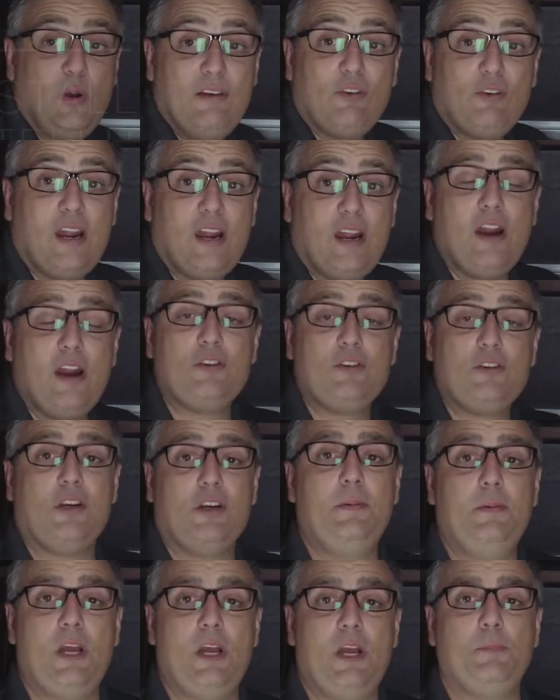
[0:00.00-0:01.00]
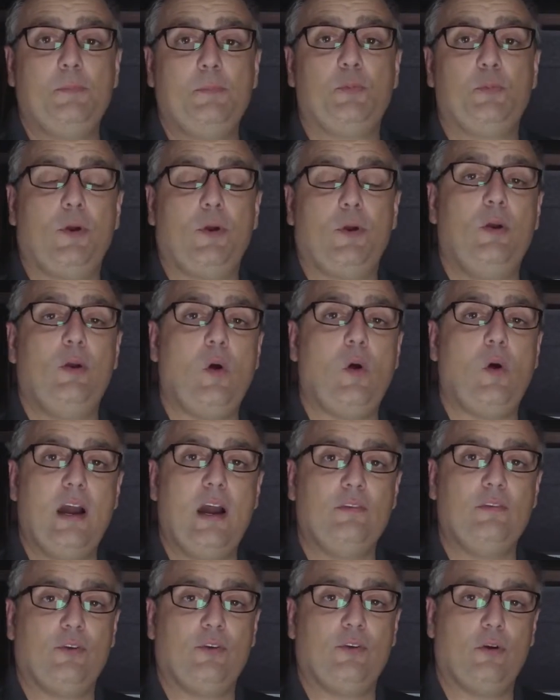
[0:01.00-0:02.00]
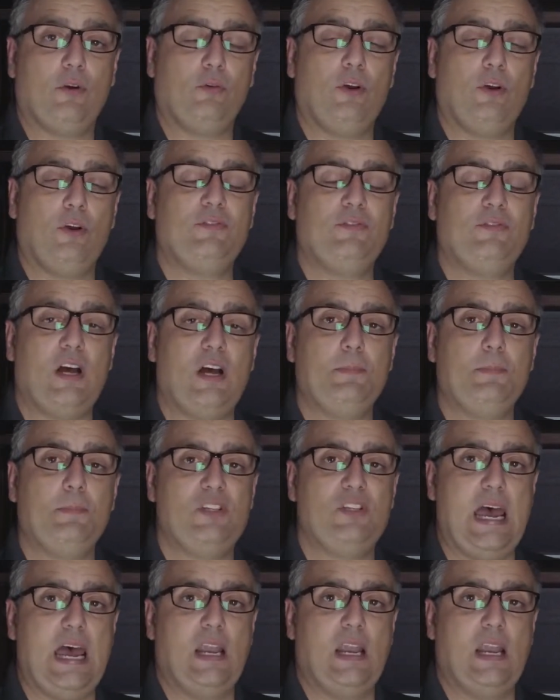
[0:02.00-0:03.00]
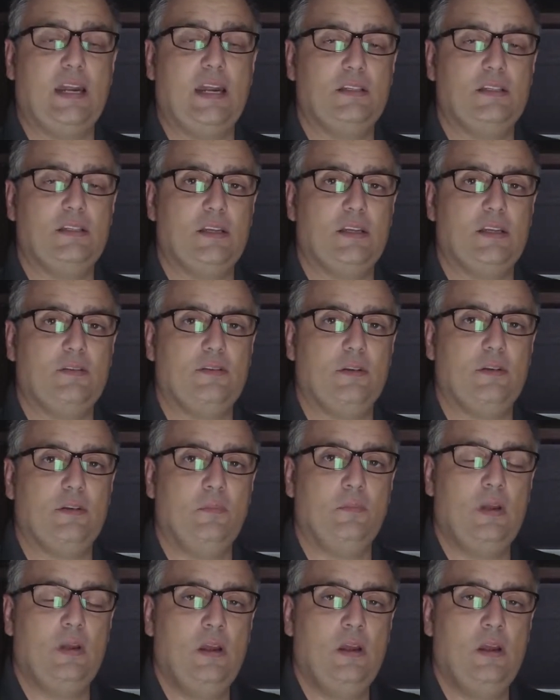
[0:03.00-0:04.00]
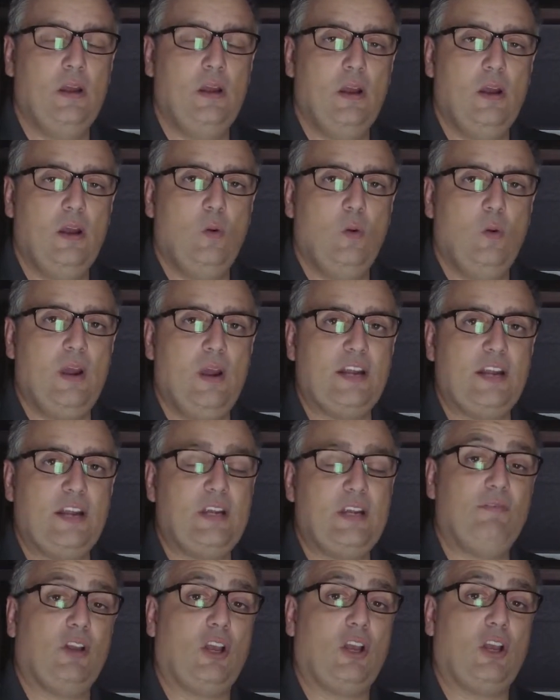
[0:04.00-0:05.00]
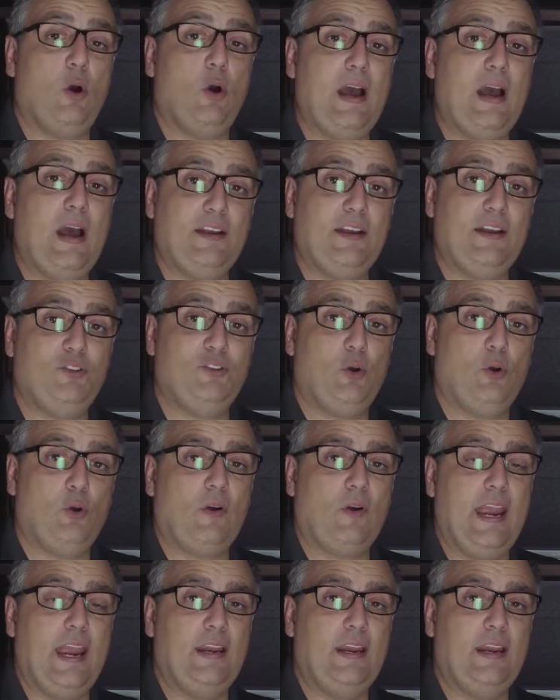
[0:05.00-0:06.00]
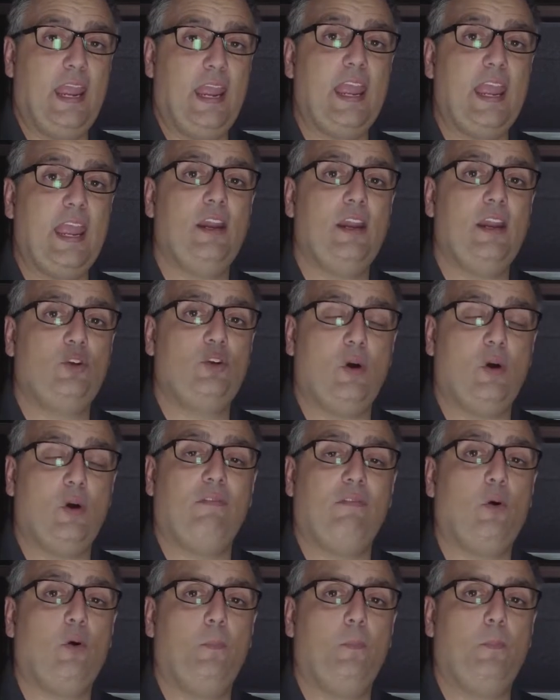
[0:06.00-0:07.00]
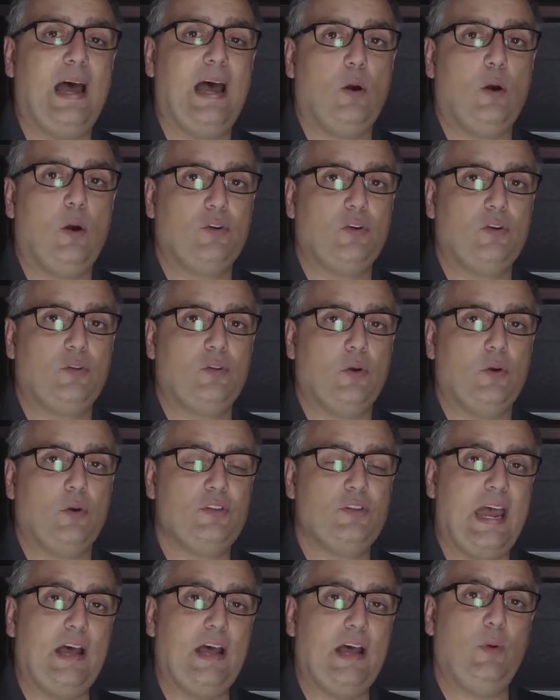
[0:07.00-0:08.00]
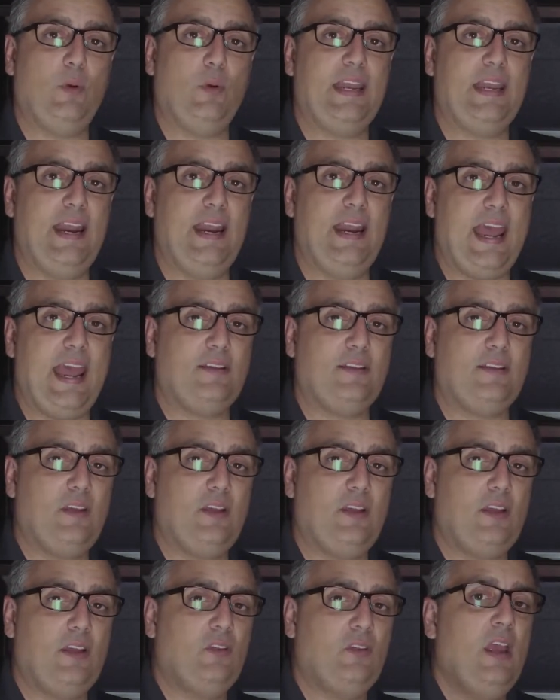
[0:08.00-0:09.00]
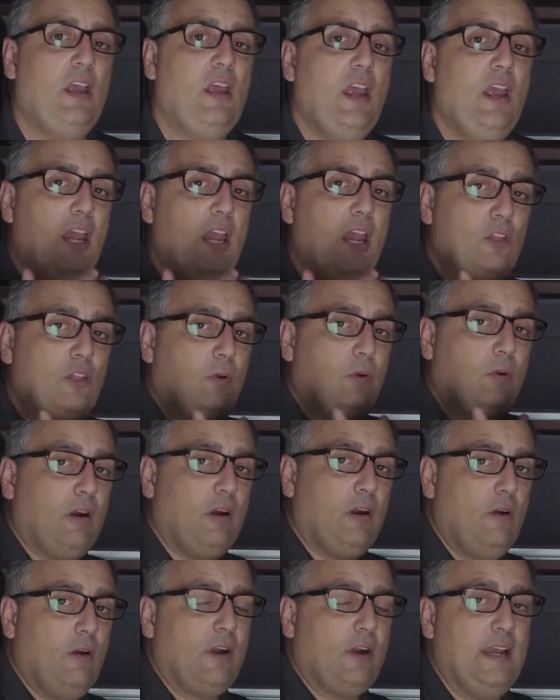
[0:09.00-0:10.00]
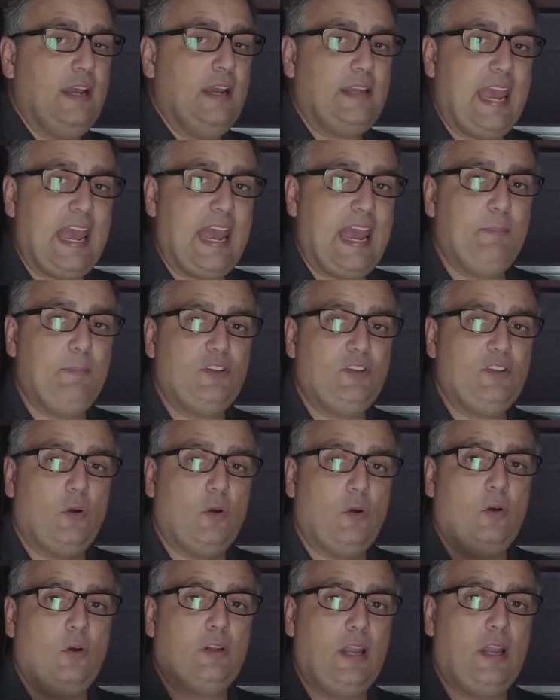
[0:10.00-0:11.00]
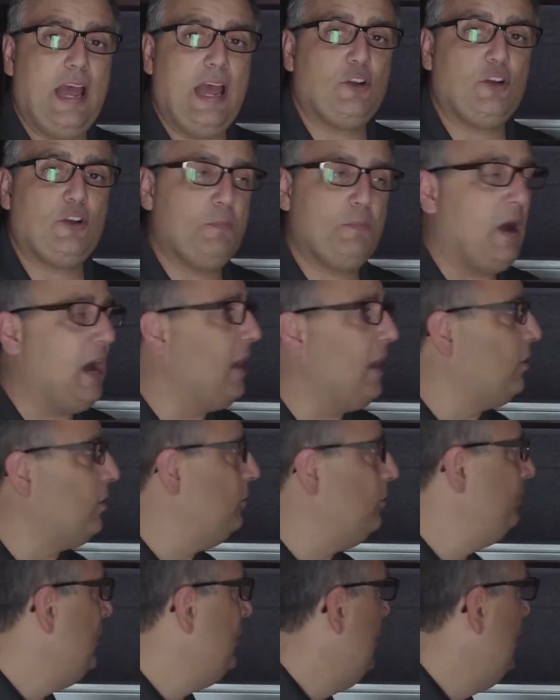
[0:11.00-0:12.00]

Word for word: every Airstream comes pre-wired for a rooftop satellite system. We actually have the coaxial RAN and a 12 volt power source. How do we gain access? In the rear overhead cabinets on the lounge model,